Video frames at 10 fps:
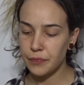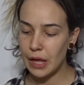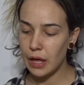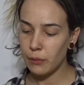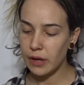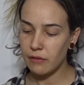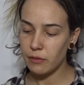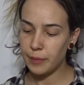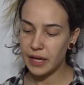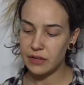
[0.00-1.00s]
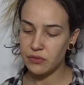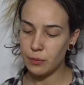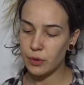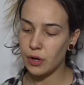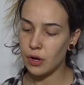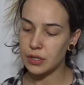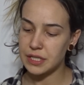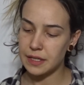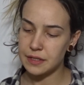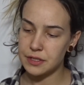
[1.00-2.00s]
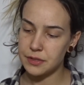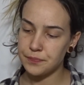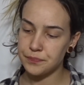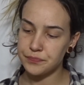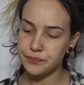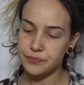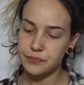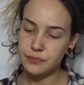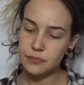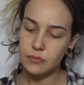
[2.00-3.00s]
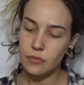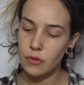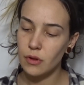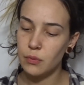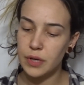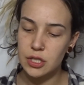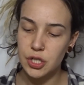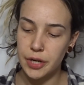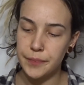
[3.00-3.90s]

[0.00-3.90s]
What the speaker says: here we have a piece from an artist, which